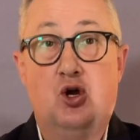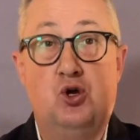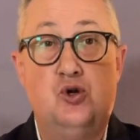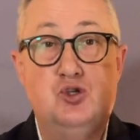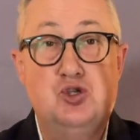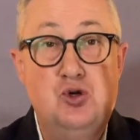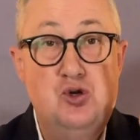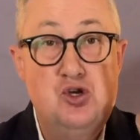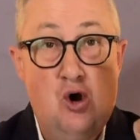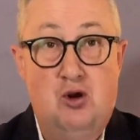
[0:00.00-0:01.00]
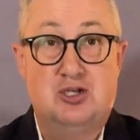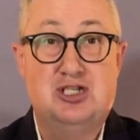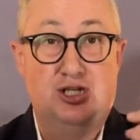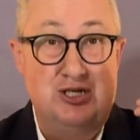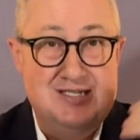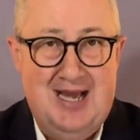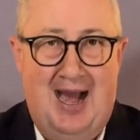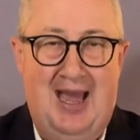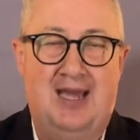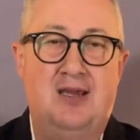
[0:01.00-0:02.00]
who do not
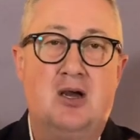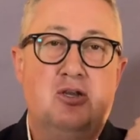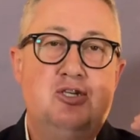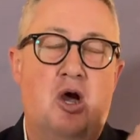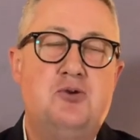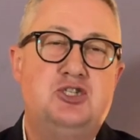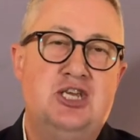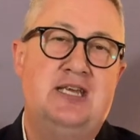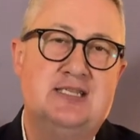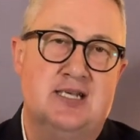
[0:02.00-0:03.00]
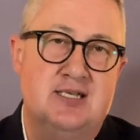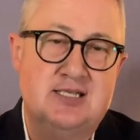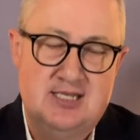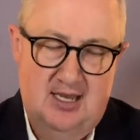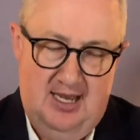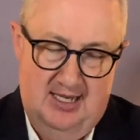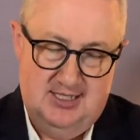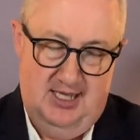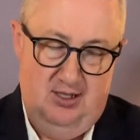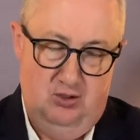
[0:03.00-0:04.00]
today know Jesus
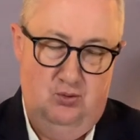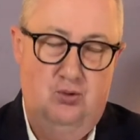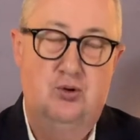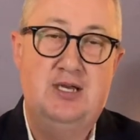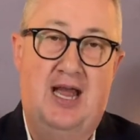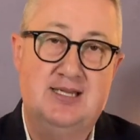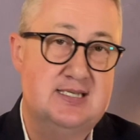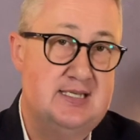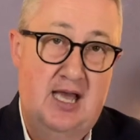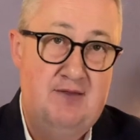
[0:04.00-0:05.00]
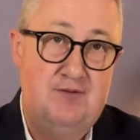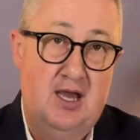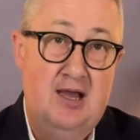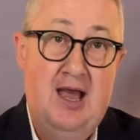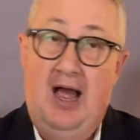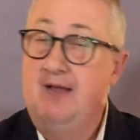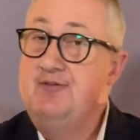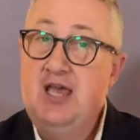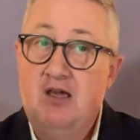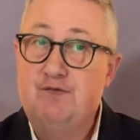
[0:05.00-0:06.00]
as their Lord and Saviour,
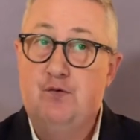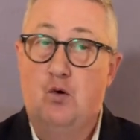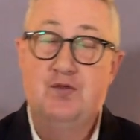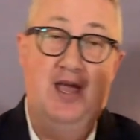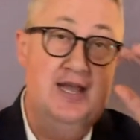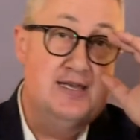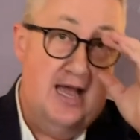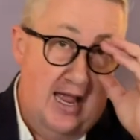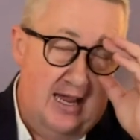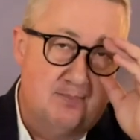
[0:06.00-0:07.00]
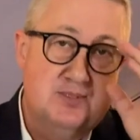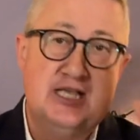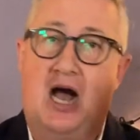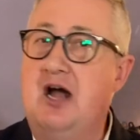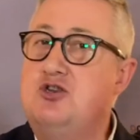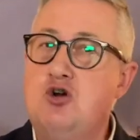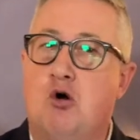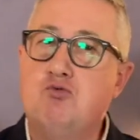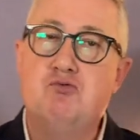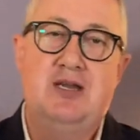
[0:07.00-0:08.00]
and therefore their names are
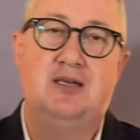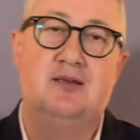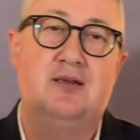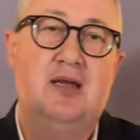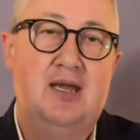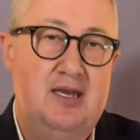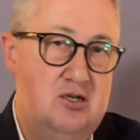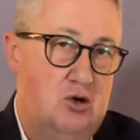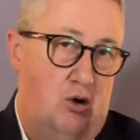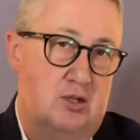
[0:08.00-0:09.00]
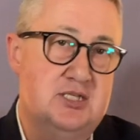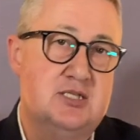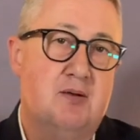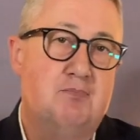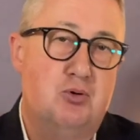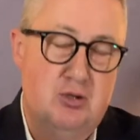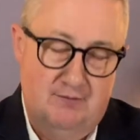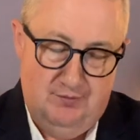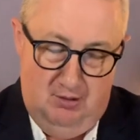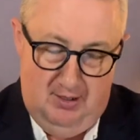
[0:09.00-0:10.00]
not written in God's Book
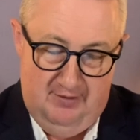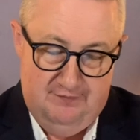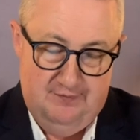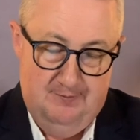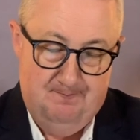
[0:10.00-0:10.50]
of Life.